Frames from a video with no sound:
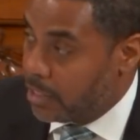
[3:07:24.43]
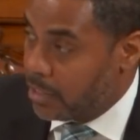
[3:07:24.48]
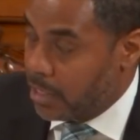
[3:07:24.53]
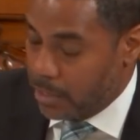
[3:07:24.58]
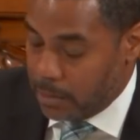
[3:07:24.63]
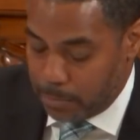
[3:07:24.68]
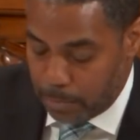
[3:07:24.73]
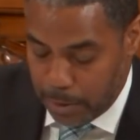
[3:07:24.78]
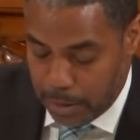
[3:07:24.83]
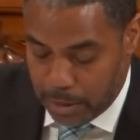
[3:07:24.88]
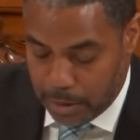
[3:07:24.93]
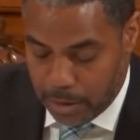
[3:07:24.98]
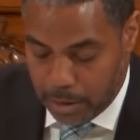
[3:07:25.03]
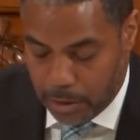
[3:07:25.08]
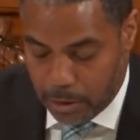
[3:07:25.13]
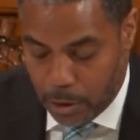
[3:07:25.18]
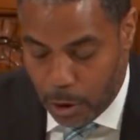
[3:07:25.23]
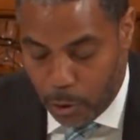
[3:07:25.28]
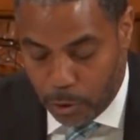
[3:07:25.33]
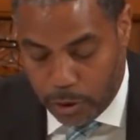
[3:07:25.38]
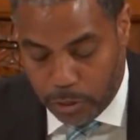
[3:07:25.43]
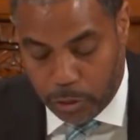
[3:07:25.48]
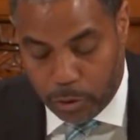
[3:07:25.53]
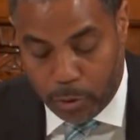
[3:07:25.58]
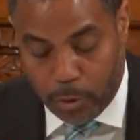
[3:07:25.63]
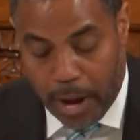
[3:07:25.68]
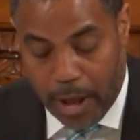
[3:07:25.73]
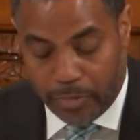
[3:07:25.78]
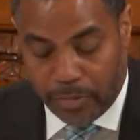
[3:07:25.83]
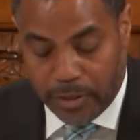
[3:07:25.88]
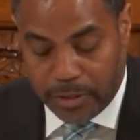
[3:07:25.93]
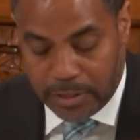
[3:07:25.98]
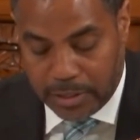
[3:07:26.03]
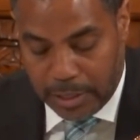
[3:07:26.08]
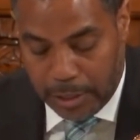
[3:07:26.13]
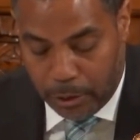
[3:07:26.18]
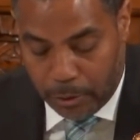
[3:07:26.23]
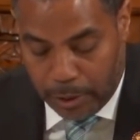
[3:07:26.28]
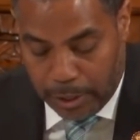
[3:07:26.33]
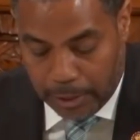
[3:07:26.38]
as has been noted throughout this
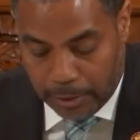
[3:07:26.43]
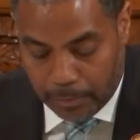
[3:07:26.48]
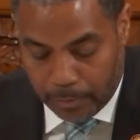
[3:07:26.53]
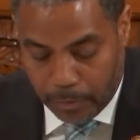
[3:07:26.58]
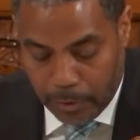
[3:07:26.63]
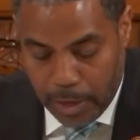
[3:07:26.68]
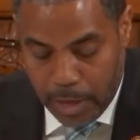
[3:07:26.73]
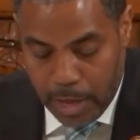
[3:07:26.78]
hearing.